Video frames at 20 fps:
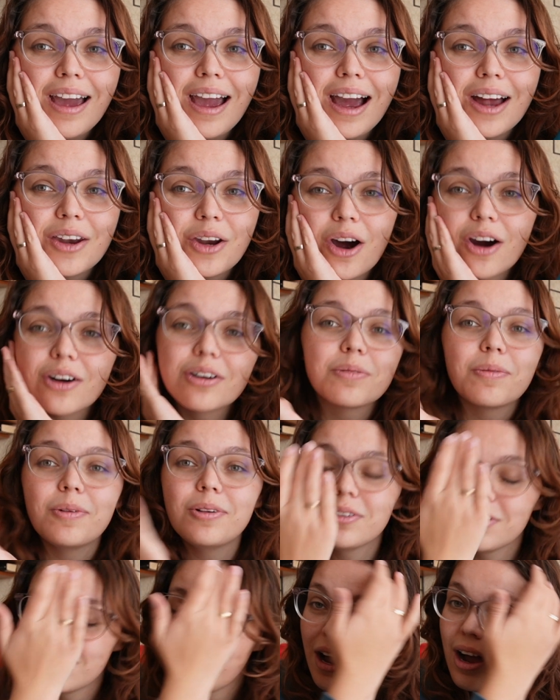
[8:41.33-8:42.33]
and
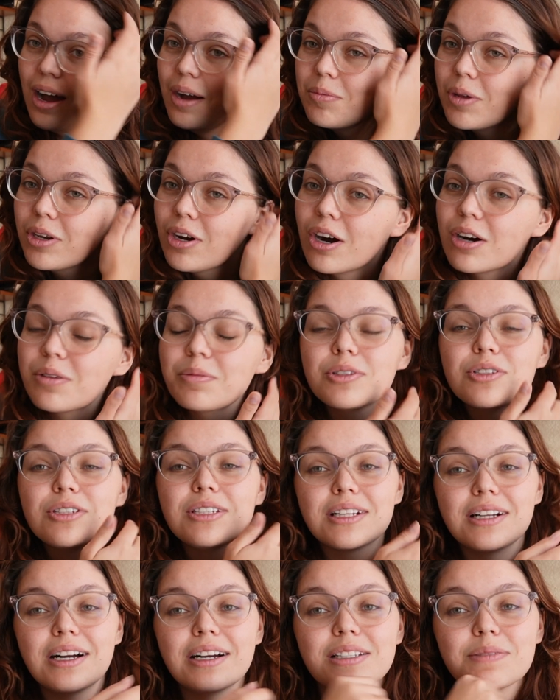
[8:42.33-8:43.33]
horrible, not horrible to his
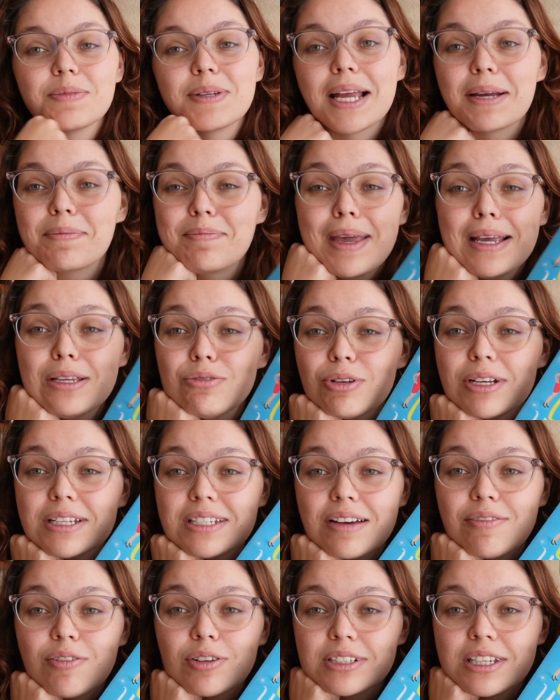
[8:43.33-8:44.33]
clients, but like makes really
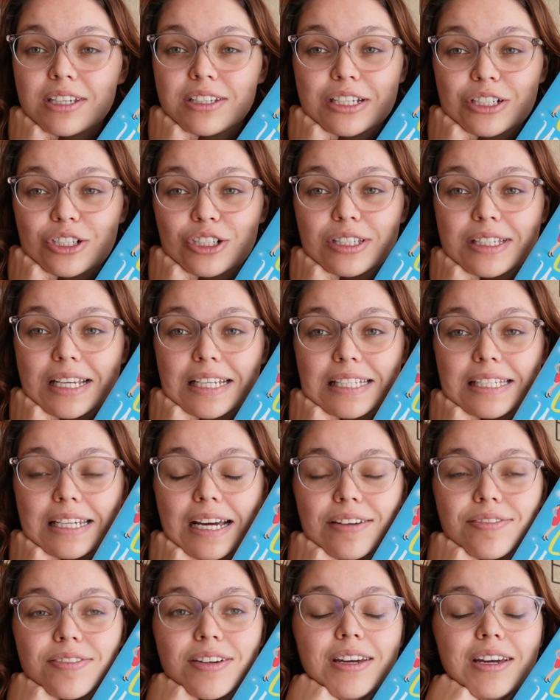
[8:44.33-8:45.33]
tough decisions and
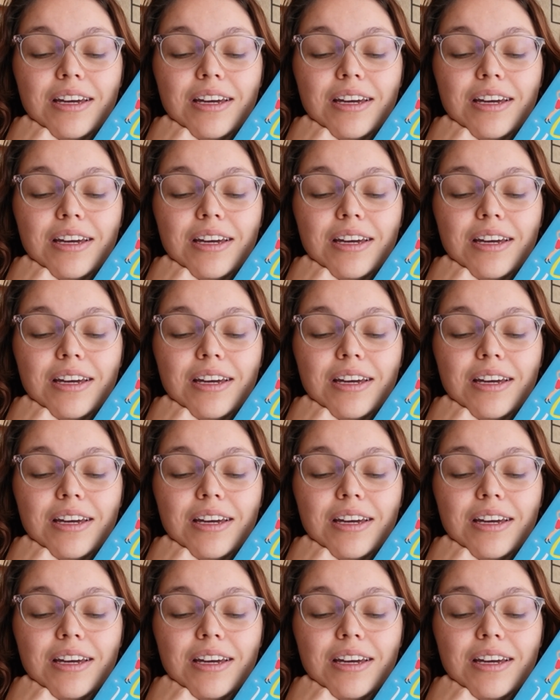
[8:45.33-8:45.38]
stuff,